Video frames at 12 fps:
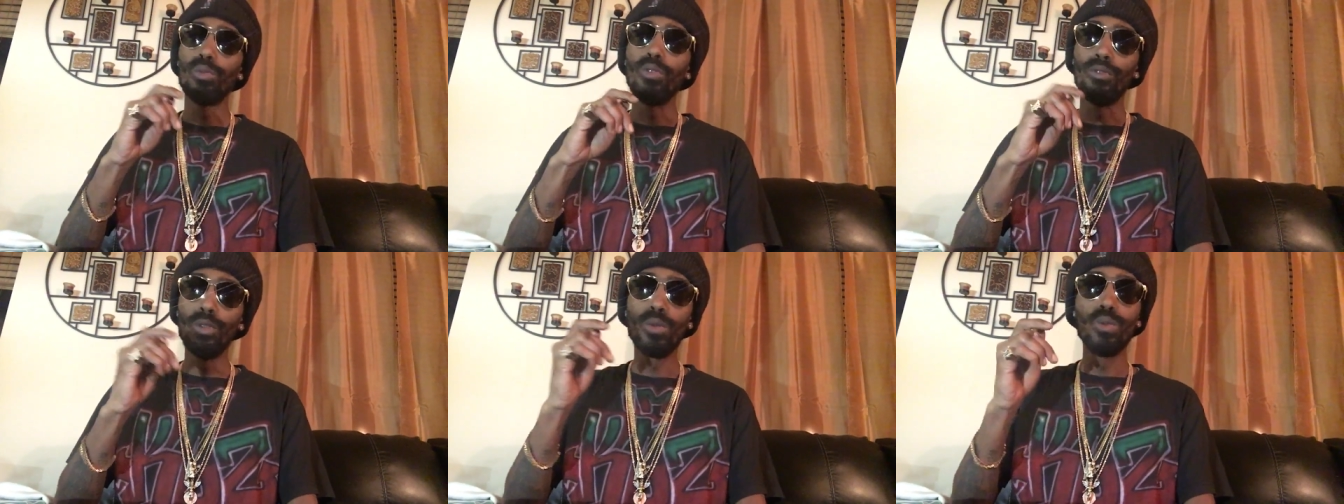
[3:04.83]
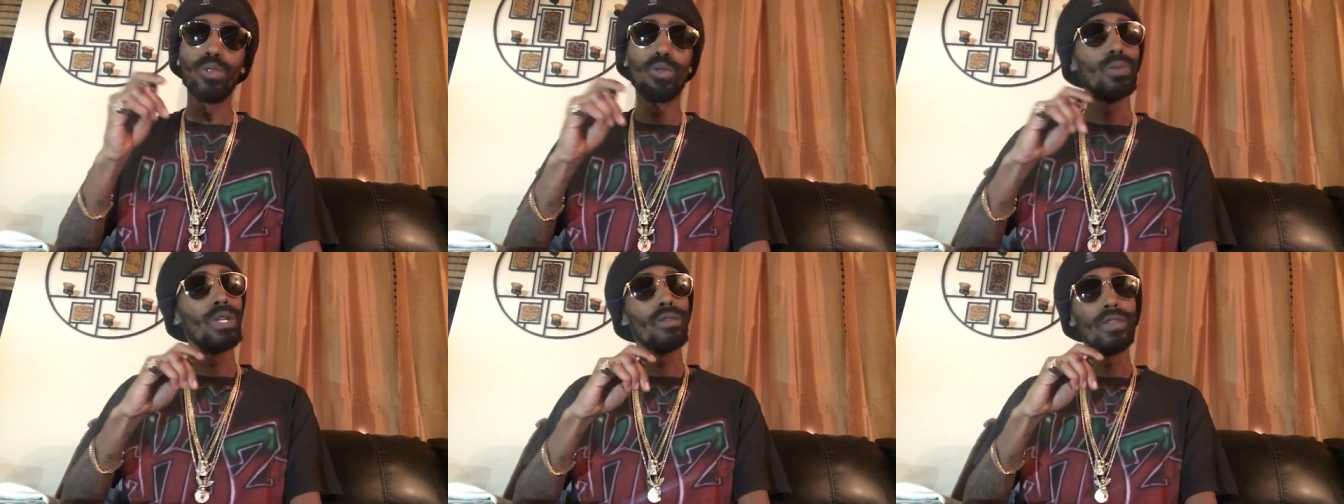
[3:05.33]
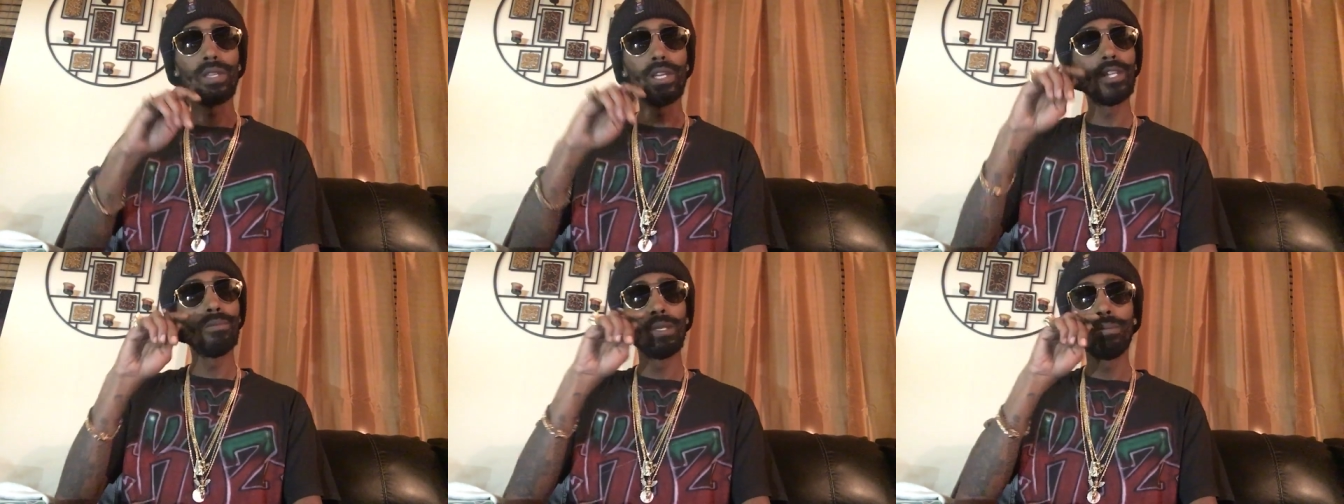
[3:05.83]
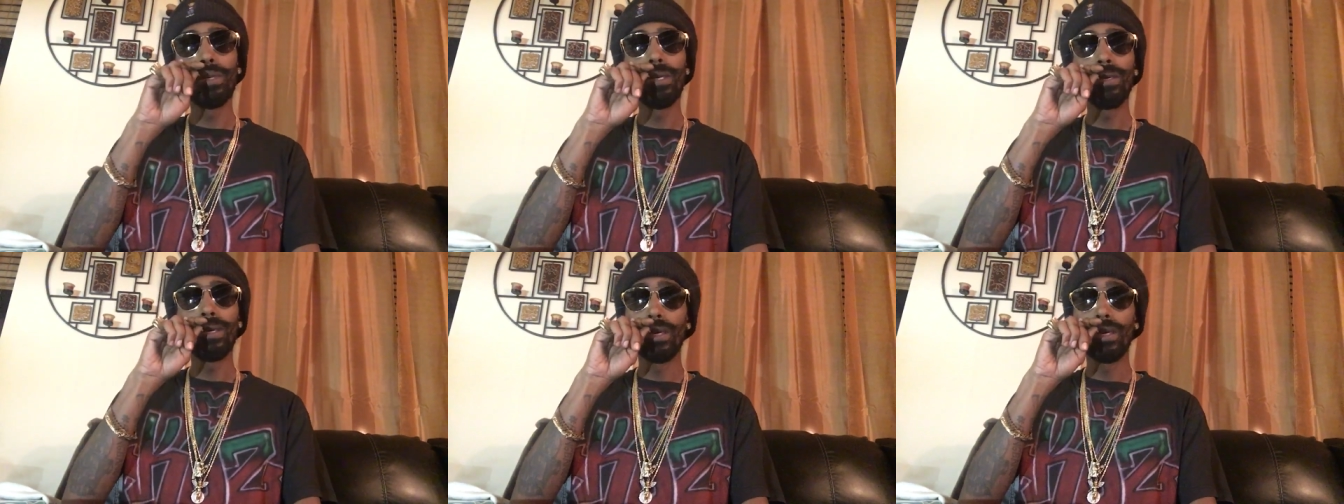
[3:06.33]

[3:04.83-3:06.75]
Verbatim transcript: reviews or whatever the case may be.